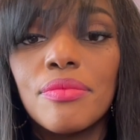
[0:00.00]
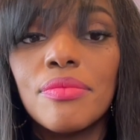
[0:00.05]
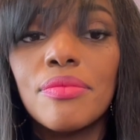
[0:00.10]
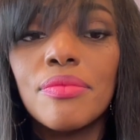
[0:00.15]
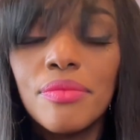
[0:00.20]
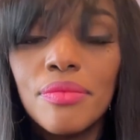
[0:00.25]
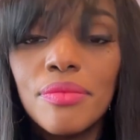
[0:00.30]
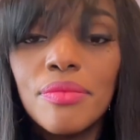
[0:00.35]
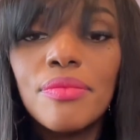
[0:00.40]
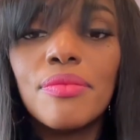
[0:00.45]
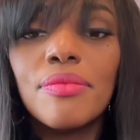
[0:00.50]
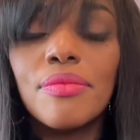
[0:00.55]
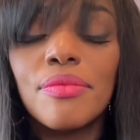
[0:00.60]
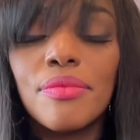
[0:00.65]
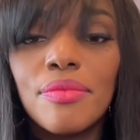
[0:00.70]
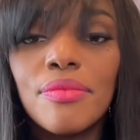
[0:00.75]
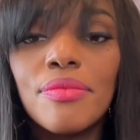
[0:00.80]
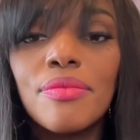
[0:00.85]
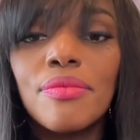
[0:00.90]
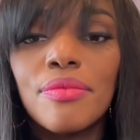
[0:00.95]

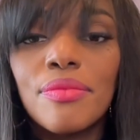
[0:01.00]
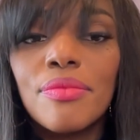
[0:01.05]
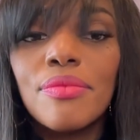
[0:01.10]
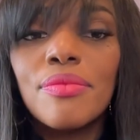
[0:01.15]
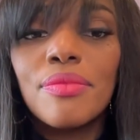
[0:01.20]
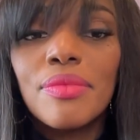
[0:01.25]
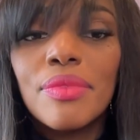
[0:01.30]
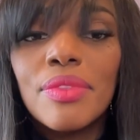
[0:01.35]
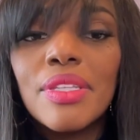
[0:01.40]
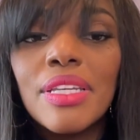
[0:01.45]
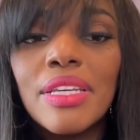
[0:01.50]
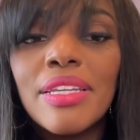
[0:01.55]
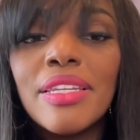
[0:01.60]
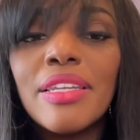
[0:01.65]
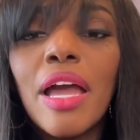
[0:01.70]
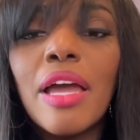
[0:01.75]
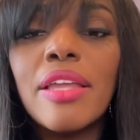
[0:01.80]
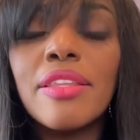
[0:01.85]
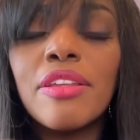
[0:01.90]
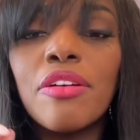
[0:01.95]
And
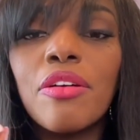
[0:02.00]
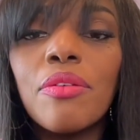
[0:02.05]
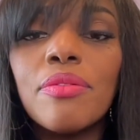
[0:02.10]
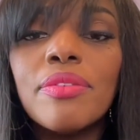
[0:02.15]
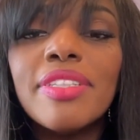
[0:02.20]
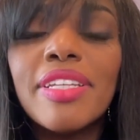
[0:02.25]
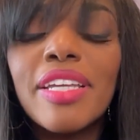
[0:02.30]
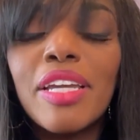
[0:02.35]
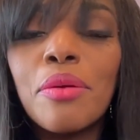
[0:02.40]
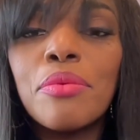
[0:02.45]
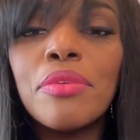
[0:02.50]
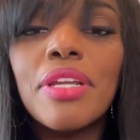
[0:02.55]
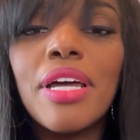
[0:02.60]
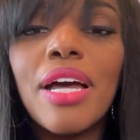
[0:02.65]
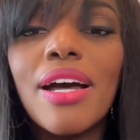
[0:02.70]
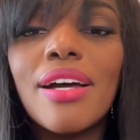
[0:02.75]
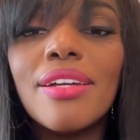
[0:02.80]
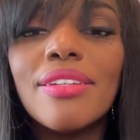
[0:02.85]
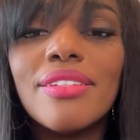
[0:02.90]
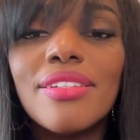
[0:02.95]
the only thing I would
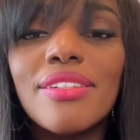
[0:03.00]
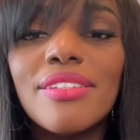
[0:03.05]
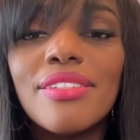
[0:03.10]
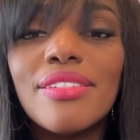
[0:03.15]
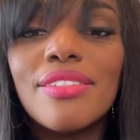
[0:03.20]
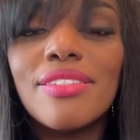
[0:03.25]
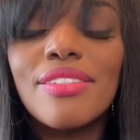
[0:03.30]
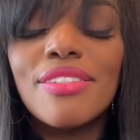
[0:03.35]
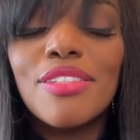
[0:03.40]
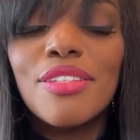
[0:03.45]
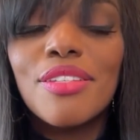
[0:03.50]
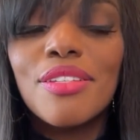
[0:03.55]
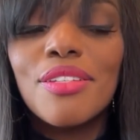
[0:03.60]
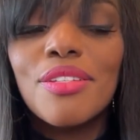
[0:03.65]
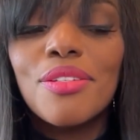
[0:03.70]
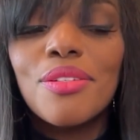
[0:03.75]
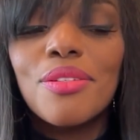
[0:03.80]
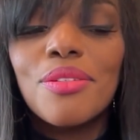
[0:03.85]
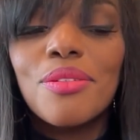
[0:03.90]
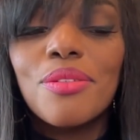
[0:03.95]
add is,
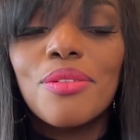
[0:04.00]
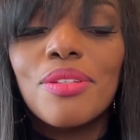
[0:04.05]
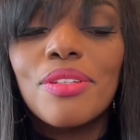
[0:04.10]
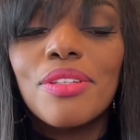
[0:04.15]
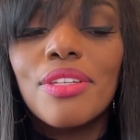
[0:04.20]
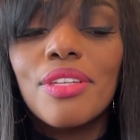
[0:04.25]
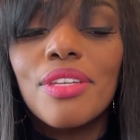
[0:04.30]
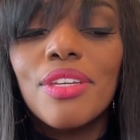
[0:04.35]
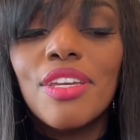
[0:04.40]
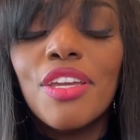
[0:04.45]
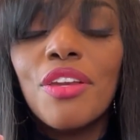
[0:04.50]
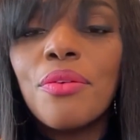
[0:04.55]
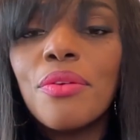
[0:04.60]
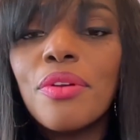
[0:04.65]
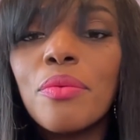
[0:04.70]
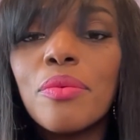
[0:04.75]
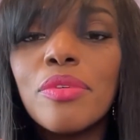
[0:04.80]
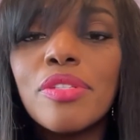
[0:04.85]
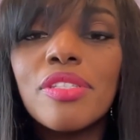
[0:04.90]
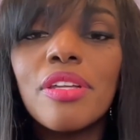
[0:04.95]
here it
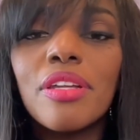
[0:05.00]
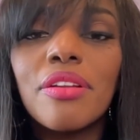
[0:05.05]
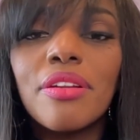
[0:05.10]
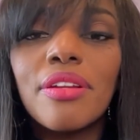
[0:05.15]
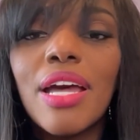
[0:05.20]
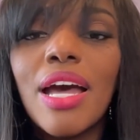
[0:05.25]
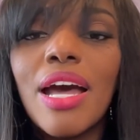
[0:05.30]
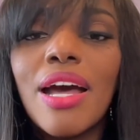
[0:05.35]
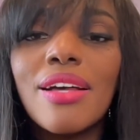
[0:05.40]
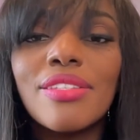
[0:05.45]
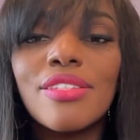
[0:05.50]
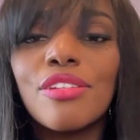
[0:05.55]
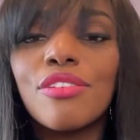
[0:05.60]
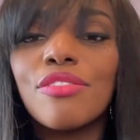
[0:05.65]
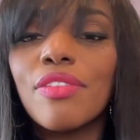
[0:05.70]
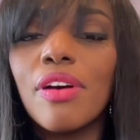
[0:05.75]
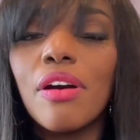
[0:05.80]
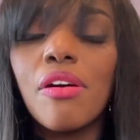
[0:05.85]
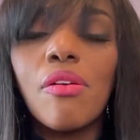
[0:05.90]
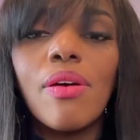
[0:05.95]
was not an ask of,
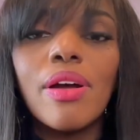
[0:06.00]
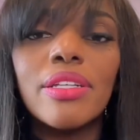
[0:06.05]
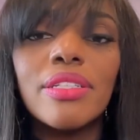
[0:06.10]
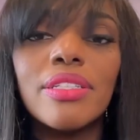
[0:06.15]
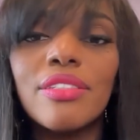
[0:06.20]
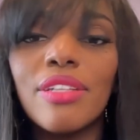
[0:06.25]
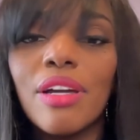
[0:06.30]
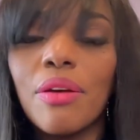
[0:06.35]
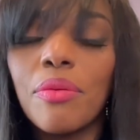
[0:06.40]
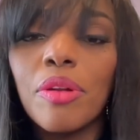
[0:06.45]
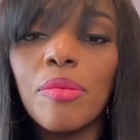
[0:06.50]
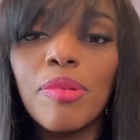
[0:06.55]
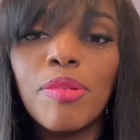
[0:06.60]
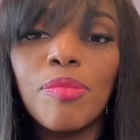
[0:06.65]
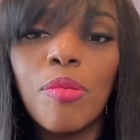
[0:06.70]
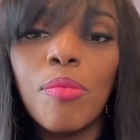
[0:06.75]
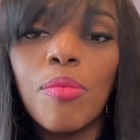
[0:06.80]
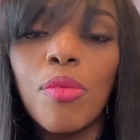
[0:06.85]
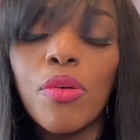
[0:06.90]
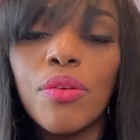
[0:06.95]
I want to be
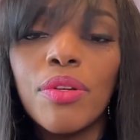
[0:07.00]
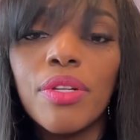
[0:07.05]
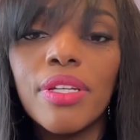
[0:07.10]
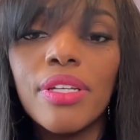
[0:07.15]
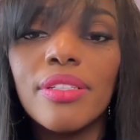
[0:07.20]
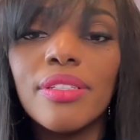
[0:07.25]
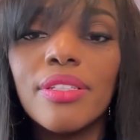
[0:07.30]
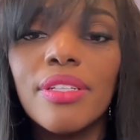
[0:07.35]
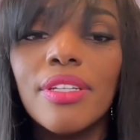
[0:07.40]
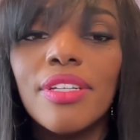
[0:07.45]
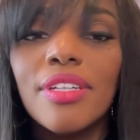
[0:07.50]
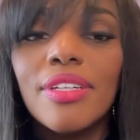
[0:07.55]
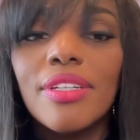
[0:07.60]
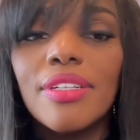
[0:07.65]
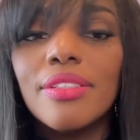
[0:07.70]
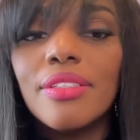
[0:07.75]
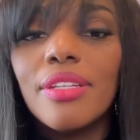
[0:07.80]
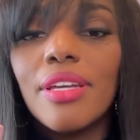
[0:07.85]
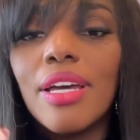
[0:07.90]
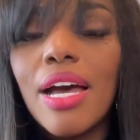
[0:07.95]
promoted.
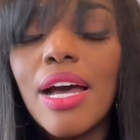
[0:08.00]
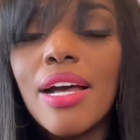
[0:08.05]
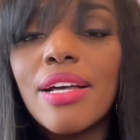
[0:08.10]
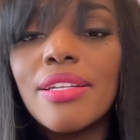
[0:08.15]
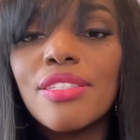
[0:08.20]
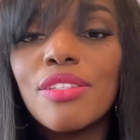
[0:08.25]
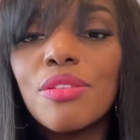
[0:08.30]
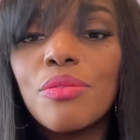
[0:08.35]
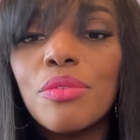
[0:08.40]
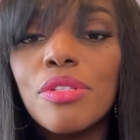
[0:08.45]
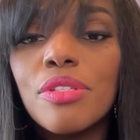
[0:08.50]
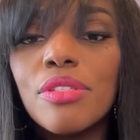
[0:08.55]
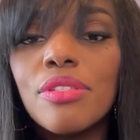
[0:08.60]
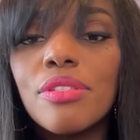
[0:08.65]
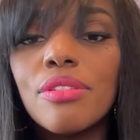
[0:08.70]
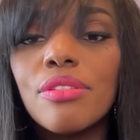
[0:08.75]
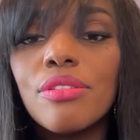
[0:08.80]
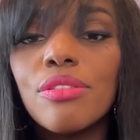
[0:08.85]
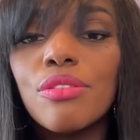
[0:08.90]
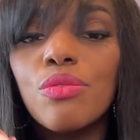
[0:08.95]
The ask was,
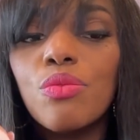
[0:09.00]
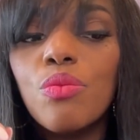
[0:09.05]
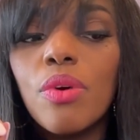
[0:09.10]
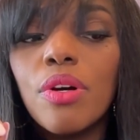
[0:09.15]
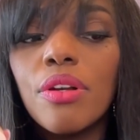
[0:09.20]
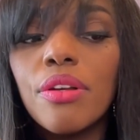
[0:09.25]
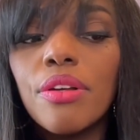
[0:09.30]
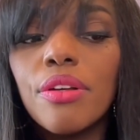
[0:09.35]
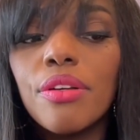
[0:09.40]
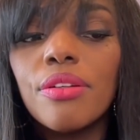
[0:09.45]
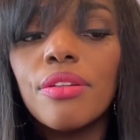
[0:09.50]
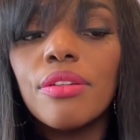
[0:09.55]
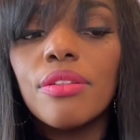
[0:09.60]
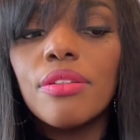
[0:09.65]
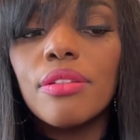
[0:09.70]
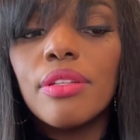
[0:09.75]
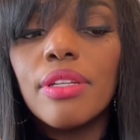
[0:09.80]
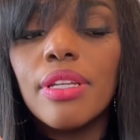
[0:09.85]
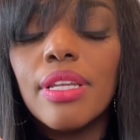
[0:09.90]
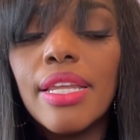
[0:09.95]
you want to
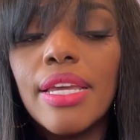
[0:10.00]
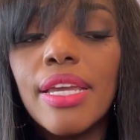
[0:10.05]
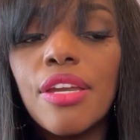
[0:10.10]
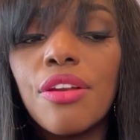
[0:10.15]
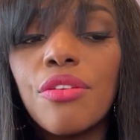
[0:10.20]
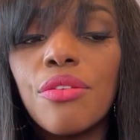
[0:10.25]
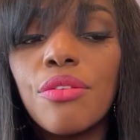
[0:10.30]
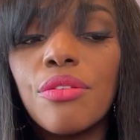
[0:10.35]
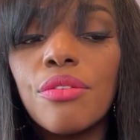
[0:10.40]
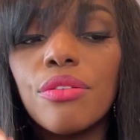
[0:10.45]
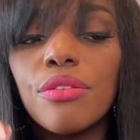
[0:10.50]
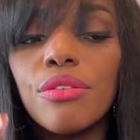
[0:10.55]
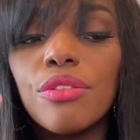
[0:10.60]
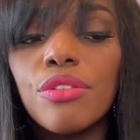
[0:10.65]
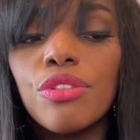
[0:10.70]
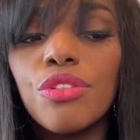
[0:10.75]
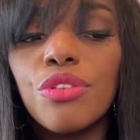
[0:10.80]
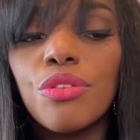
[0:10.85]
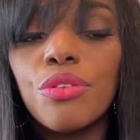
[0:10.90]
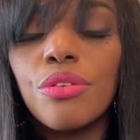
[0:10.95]
layer
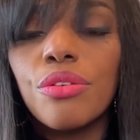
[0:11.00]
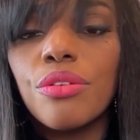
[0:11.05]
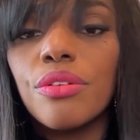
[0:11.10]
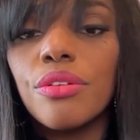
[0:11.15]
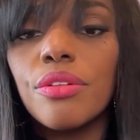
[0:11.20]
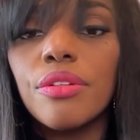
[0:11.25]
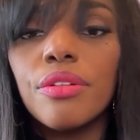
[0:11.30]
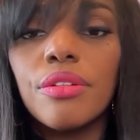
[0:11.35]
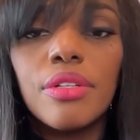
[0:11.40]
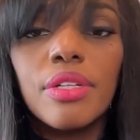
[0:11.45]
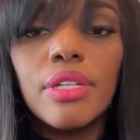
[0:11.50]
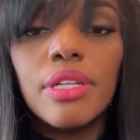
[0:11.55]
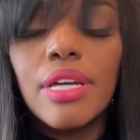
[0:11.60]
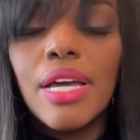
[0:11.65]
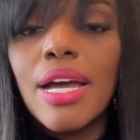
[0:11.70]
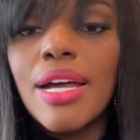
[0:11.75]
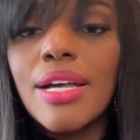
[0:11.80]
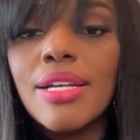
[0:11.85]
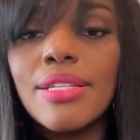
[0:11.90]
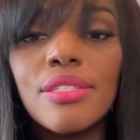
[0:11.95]
your
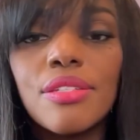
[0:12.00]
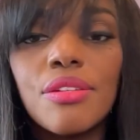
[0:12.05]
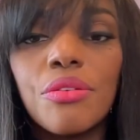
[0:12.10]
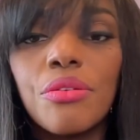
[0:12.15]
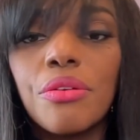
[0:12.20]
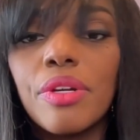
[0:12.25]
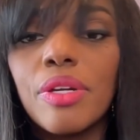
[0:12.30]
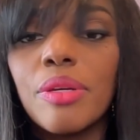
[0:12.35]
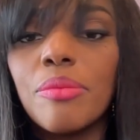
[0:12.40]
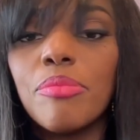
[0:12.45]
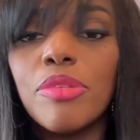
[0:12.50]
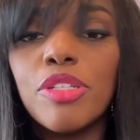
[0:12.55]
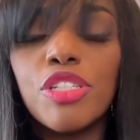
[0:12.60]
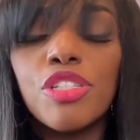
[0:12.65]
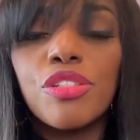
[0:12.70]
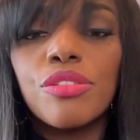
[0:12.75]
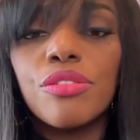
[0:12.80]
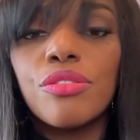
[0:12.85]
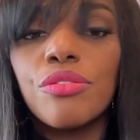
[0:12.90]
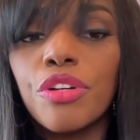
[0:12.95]
ask or
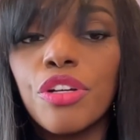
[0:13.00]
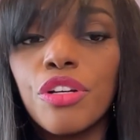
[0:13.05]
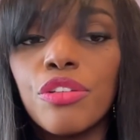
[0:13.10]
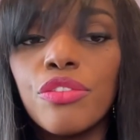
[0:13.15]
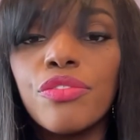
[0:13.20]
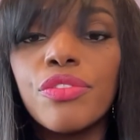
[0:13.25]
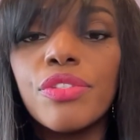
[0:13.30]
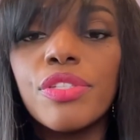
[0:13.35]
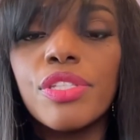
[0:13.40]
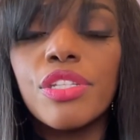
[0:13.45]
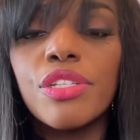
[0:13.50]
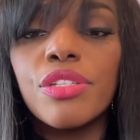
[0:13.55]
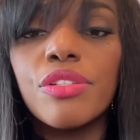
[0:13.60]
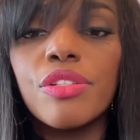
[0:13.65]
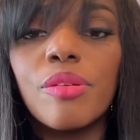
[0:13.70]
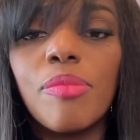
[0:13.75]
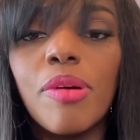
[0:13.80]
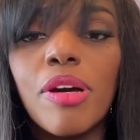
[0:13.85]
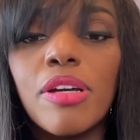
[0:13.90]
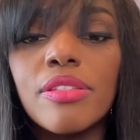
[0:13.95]
ambition or conversation
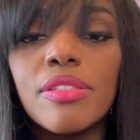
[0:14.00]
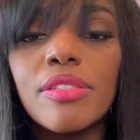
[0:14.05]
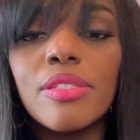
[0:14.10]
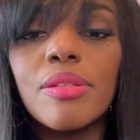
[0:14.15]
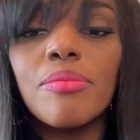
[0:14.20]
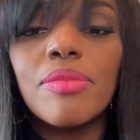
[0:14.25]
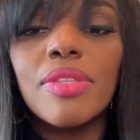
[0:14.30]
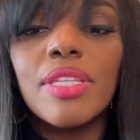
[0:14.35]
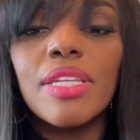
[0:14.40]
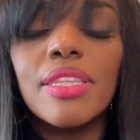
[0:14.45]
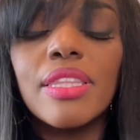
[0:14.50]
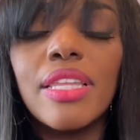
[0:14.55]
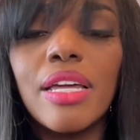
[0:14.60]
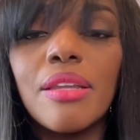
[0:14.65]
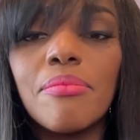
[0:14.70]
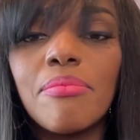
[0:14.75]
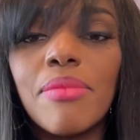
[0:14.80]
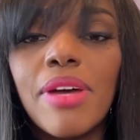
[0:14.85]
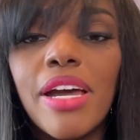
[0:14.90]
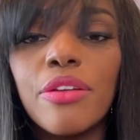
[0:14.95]
about something that
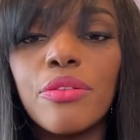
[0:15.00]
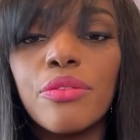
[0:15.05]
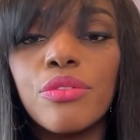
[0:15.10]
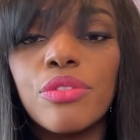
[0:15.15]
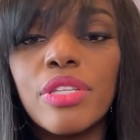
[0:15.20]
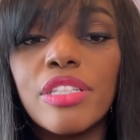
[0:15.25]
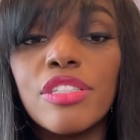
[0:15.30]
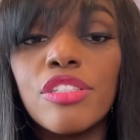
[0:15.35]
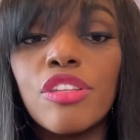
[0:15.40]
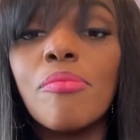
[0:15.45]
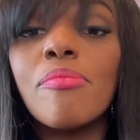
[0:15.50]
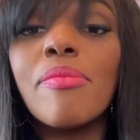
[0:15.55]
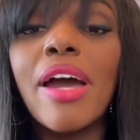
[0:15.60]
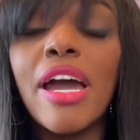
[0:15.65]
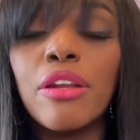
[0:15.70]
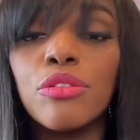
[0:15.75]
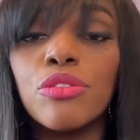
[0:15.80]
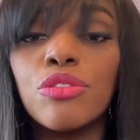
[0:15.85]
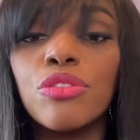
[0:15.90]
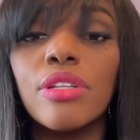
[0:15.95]
matters, that's going to
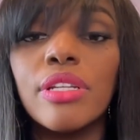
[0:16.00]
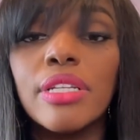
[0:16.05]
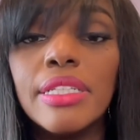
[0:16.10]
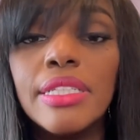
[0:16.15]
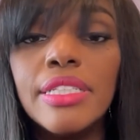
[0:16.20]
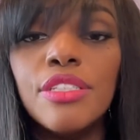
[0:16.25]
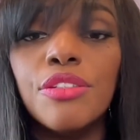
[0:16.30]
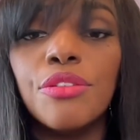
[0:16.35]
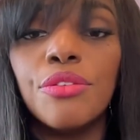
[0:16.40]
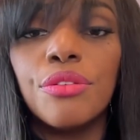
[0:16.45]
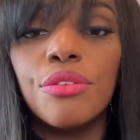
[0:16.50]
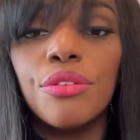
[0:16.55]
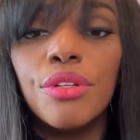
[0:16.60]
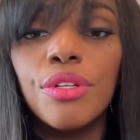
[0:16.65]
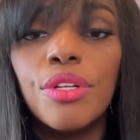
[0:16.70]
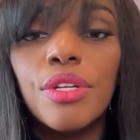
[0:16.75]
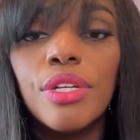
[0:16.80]
matter to the leader.